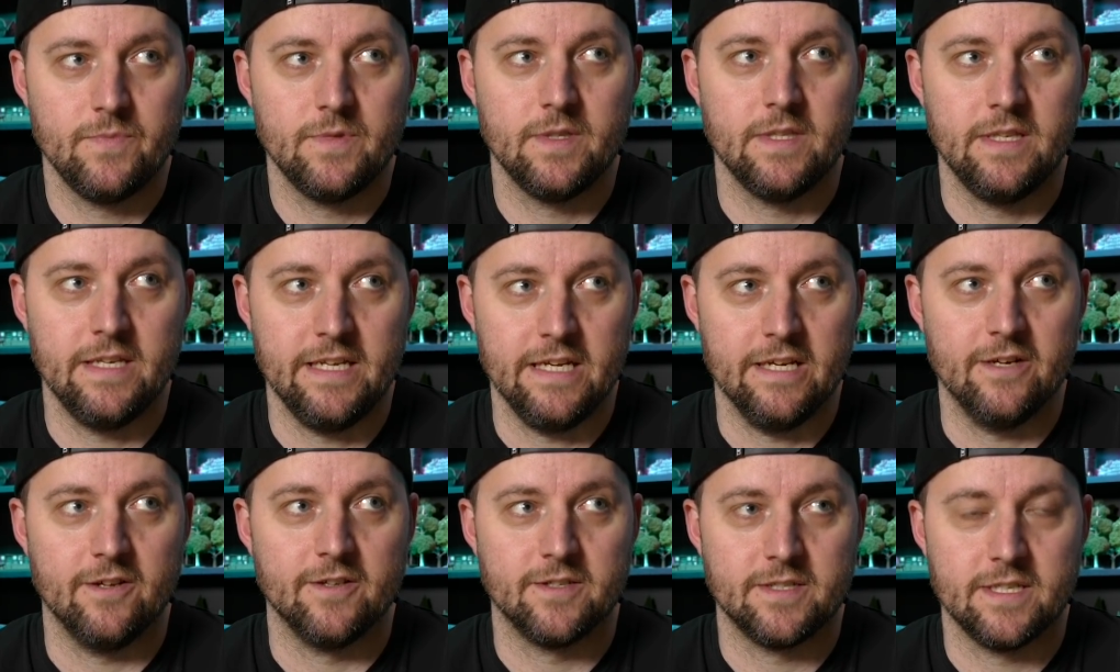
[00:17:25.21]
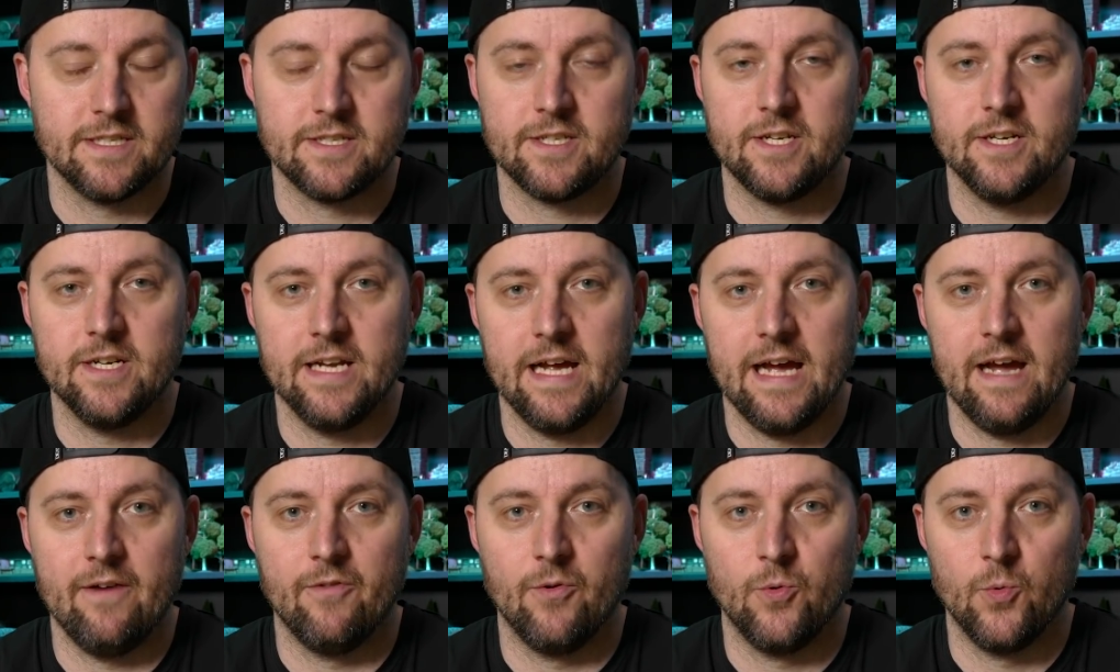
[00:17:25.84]
Neil's is going to
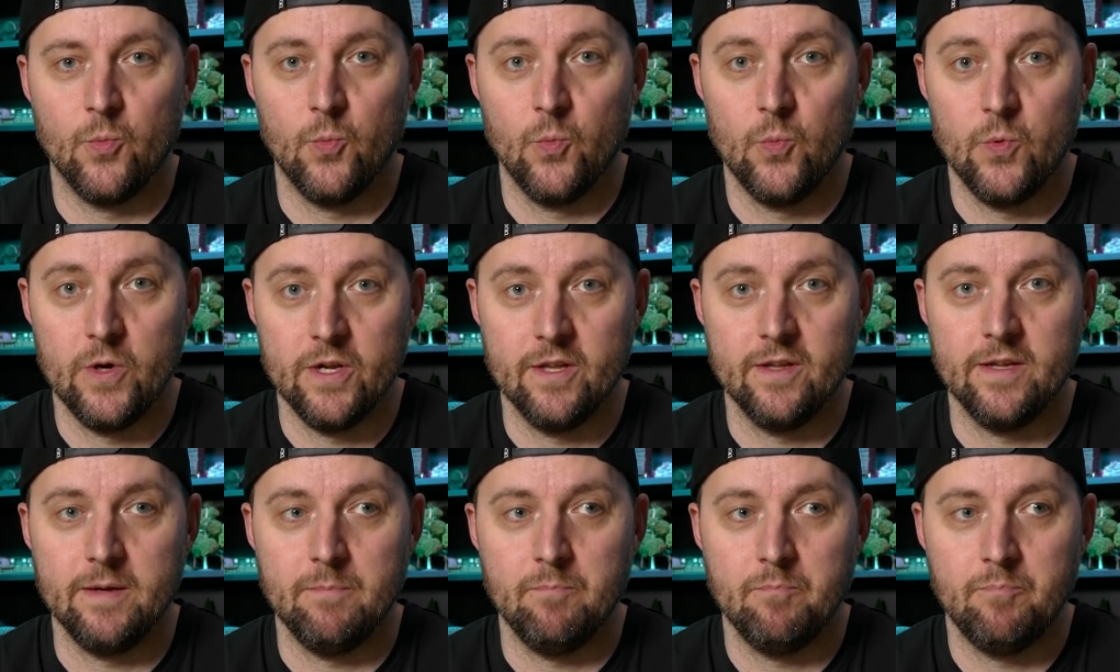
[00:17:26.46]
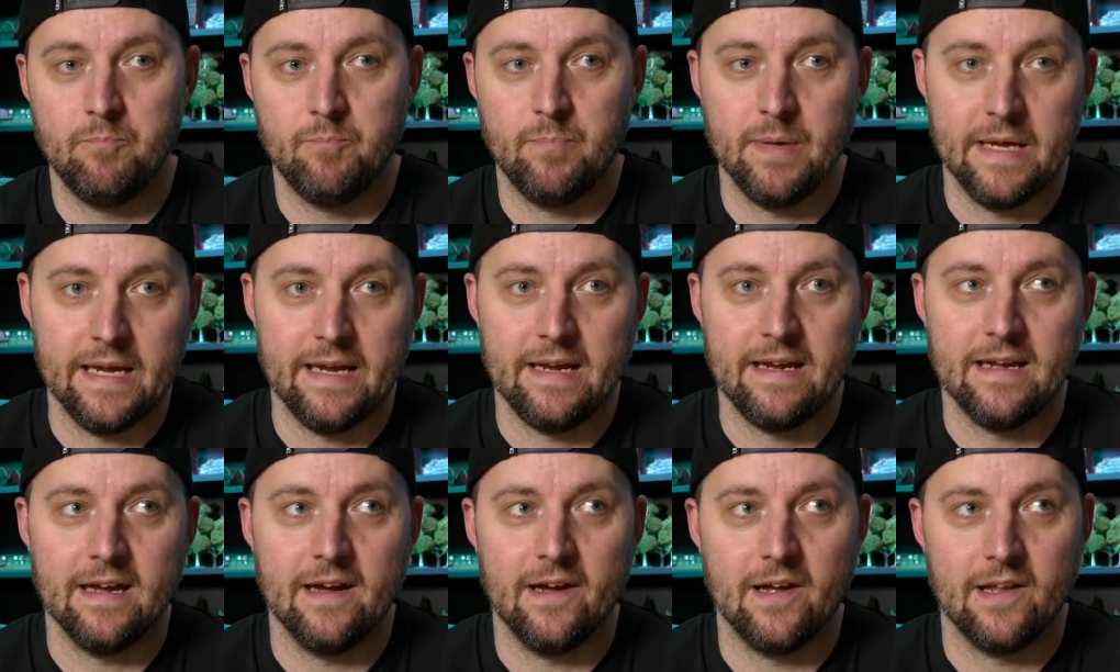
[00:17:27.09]
have a really
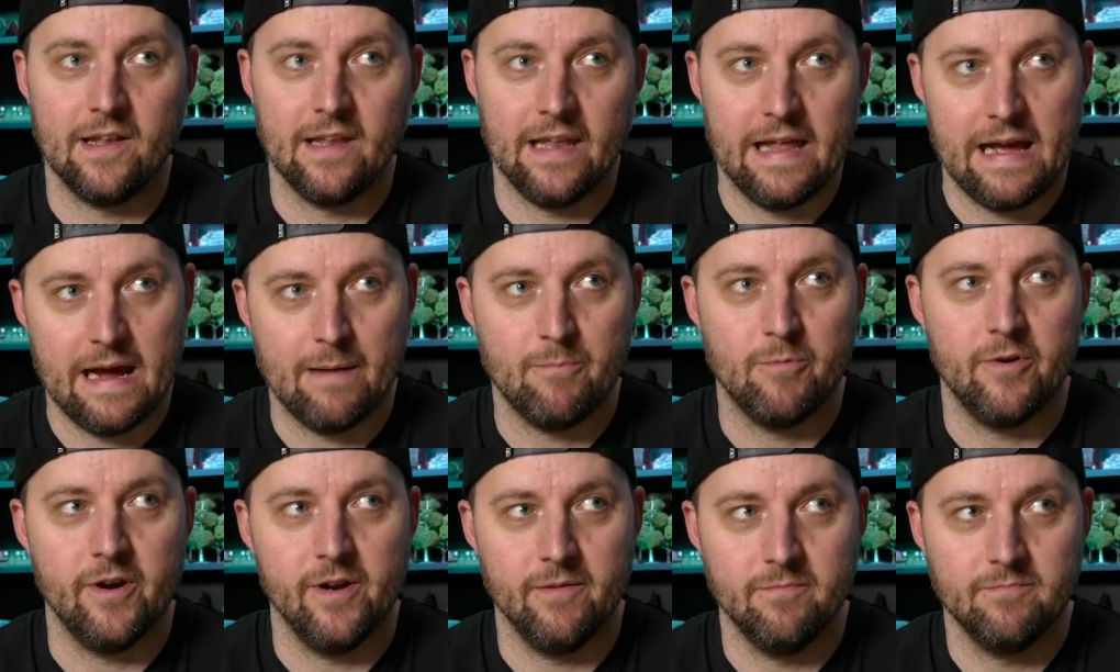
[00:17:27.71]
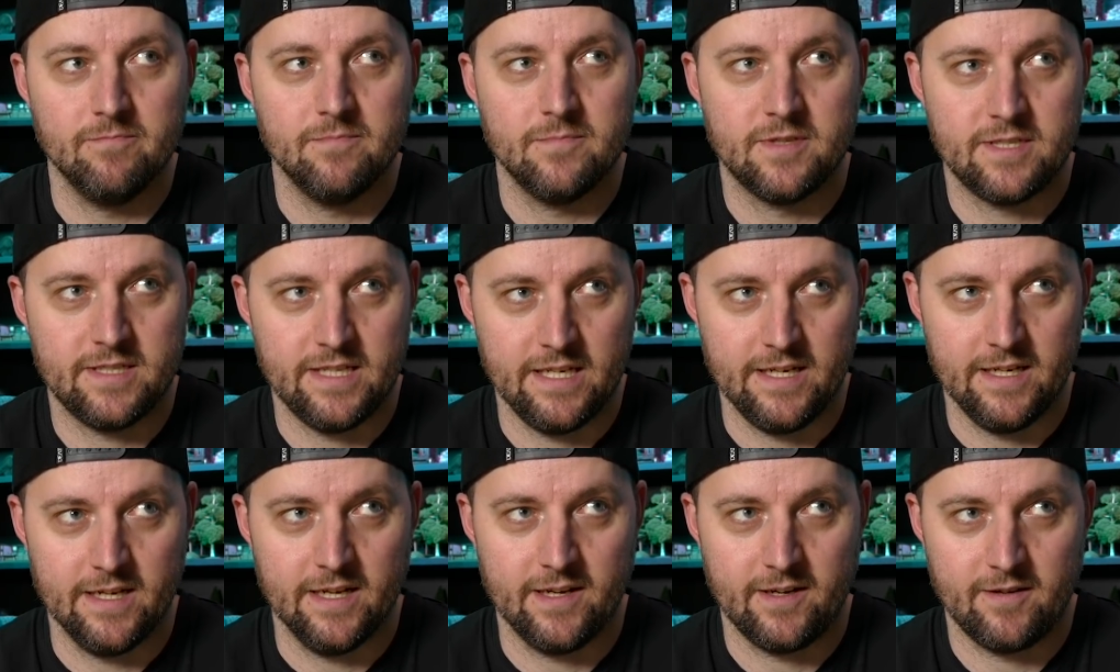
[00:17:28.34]
big, elaborate
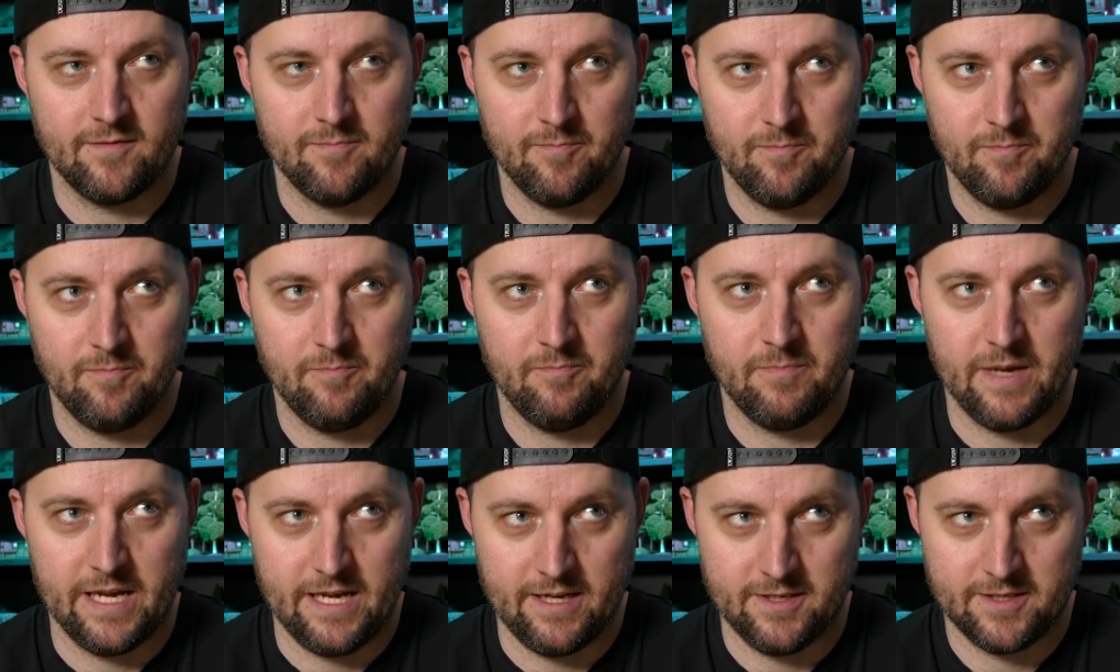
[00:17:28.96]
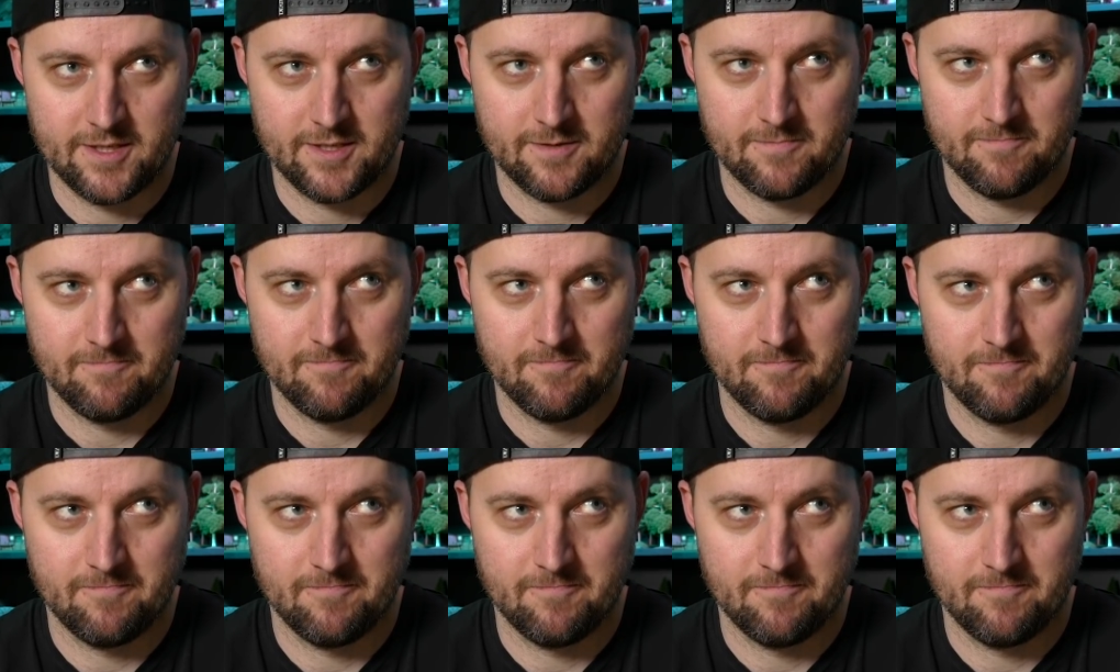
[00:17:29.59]
scenic base.